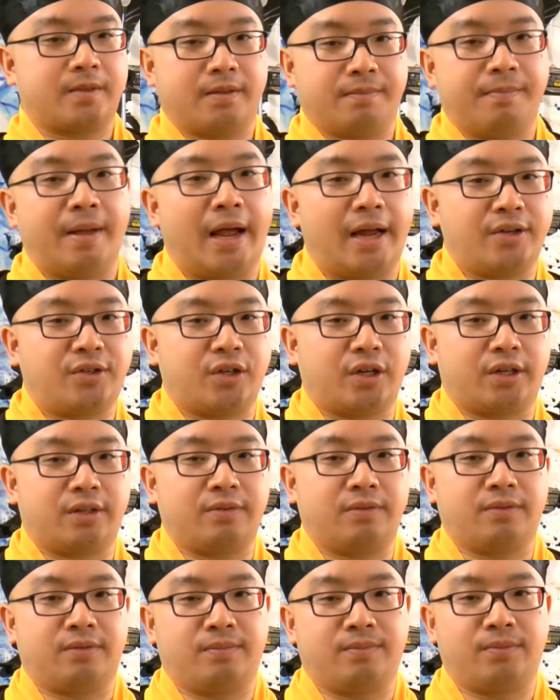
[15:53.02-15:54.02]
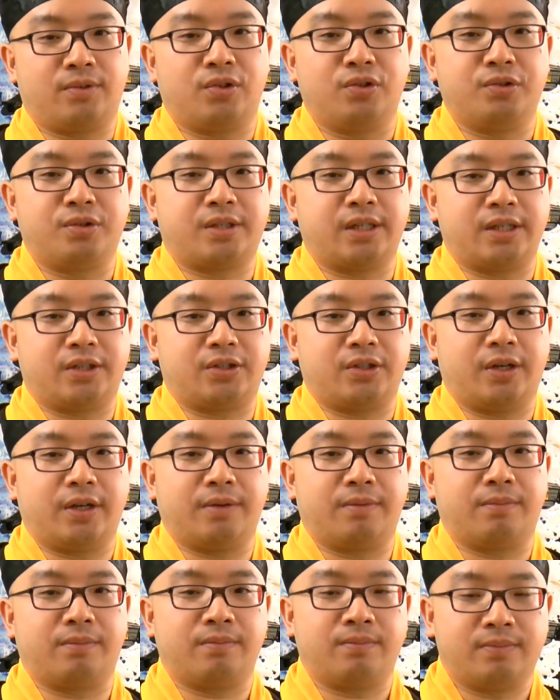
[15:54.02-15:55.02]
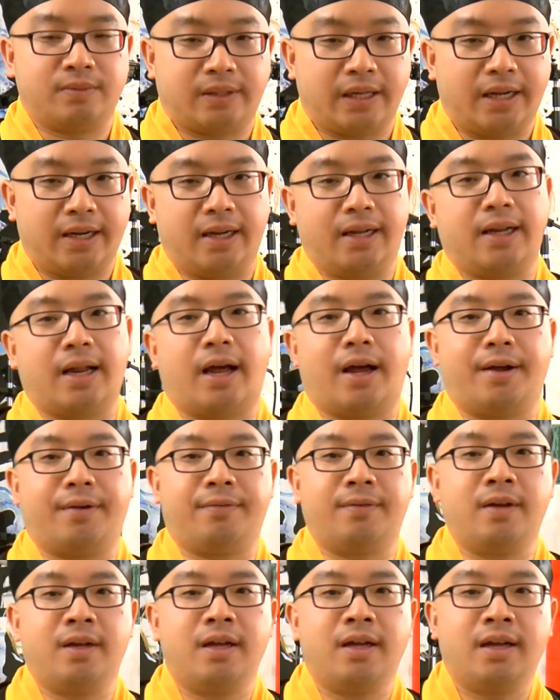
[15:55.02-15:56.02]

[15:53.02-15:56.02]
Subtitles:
magic usage in daily life.